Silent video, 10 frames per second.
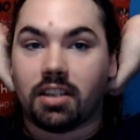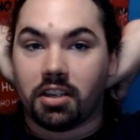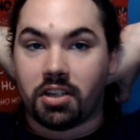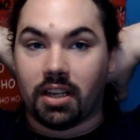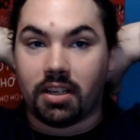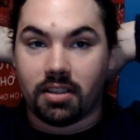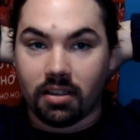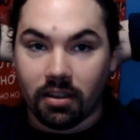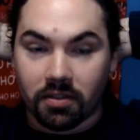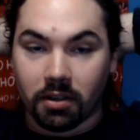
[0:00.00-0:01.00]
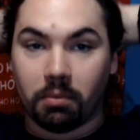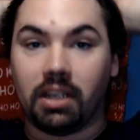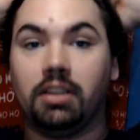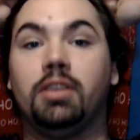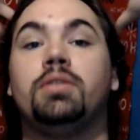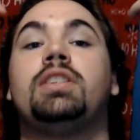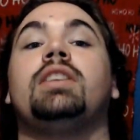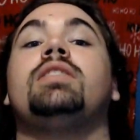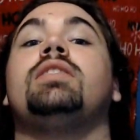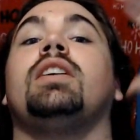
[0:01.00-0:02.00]
such as if somebody
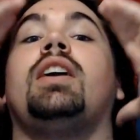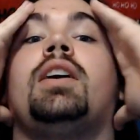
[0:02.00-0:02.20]
loses